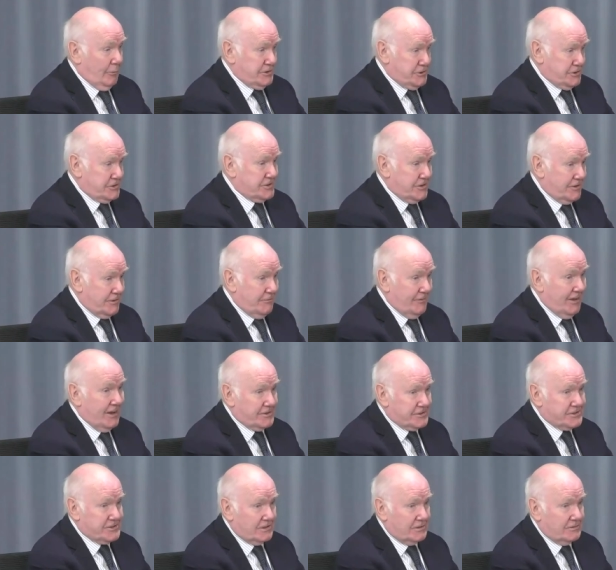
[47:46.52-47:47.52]
which is a
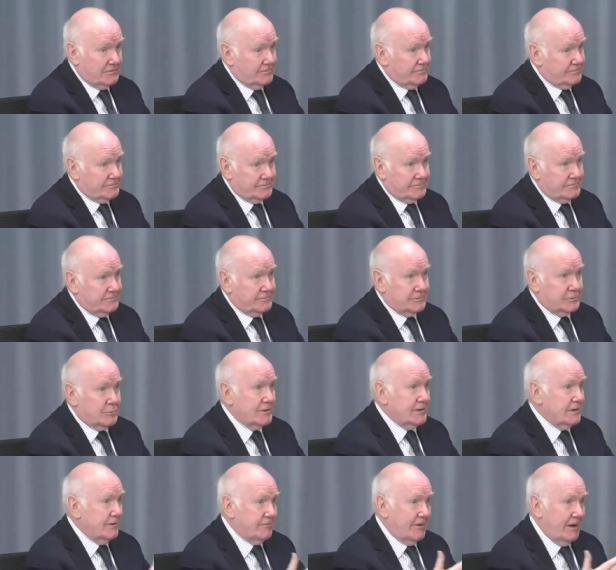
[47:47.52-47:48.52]
reversal of
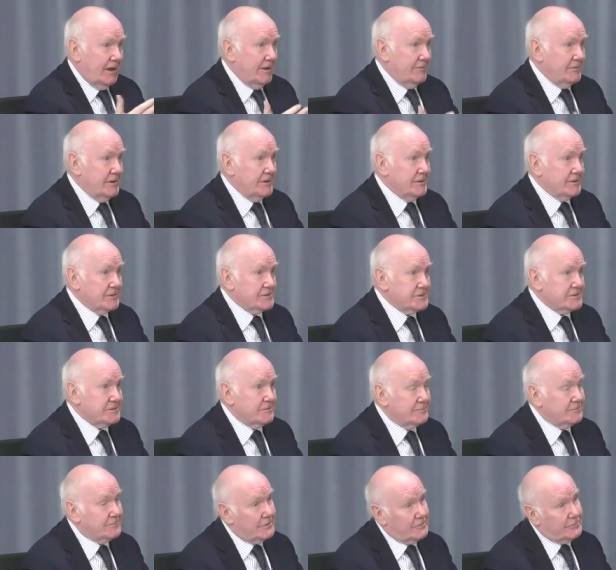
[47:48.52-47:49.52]
25
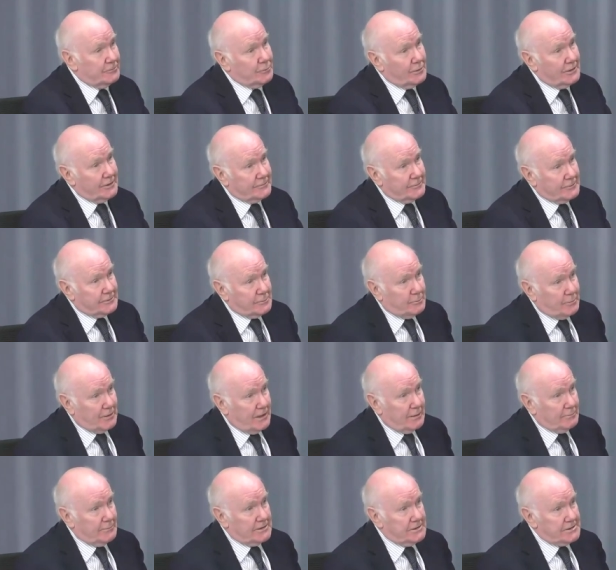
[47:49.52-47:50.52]
years of, of where the
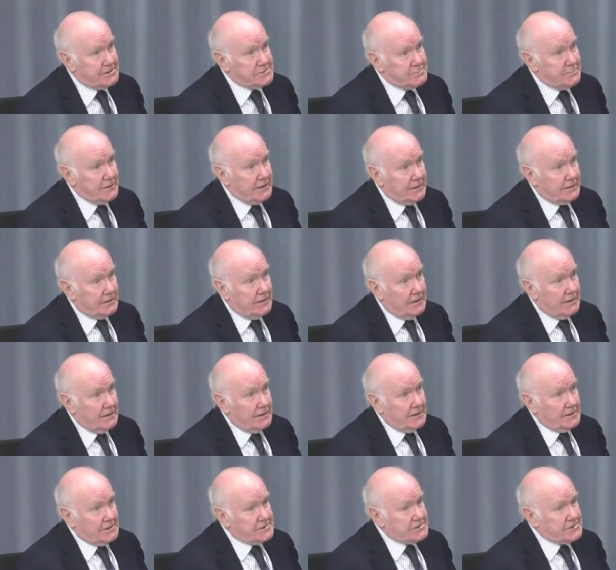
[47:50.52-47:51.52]
department has been.
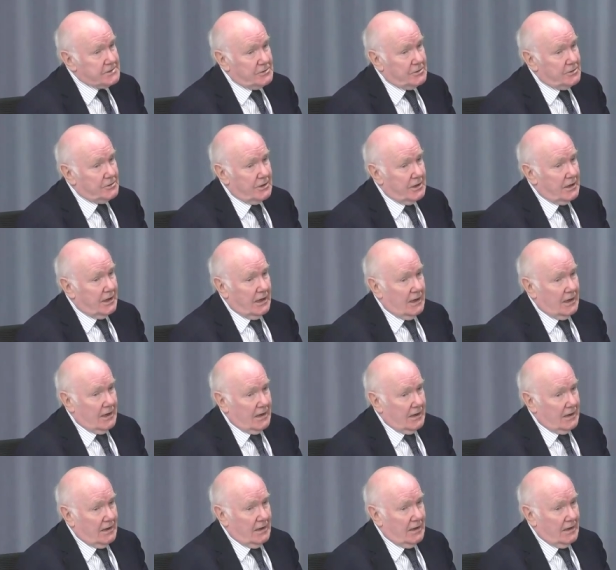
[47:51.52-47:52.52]
So I,
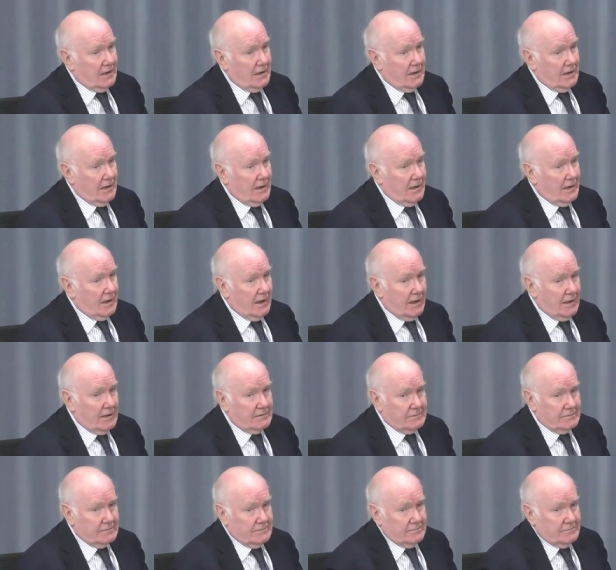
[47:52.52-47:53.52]
uh,
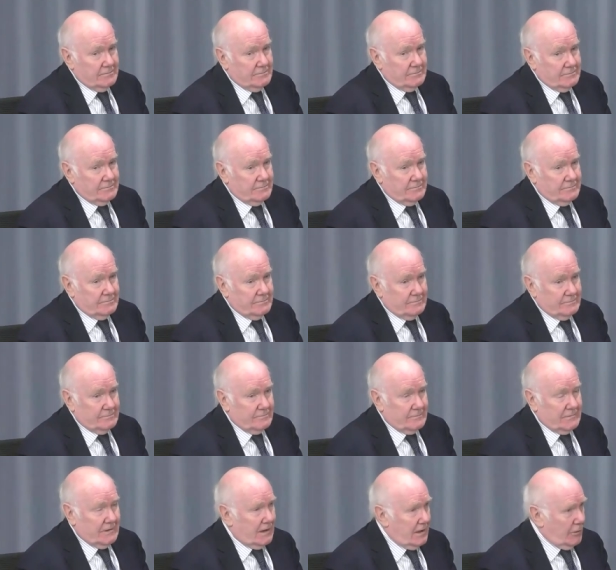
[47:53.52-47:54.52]
I,
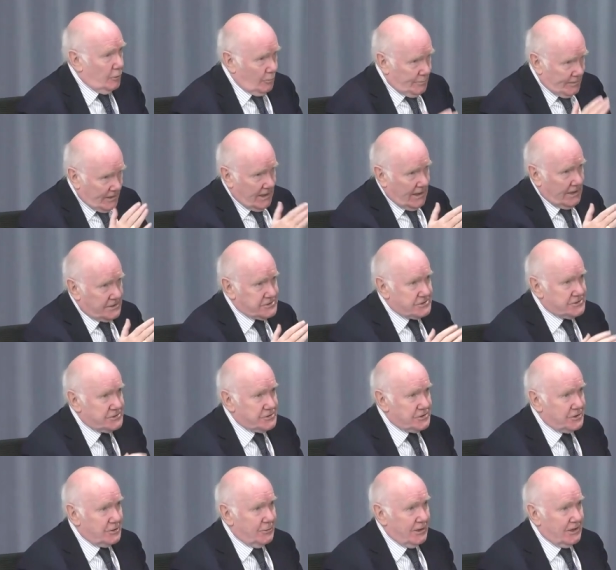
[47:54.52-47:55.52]
I hope that
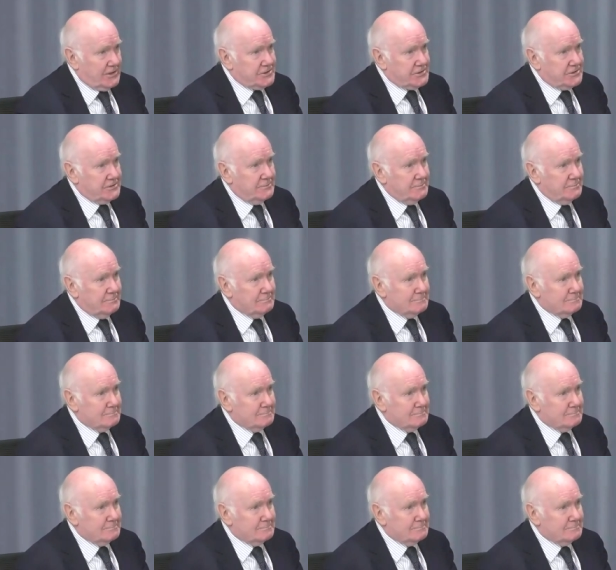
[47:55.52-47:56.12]
answers your question.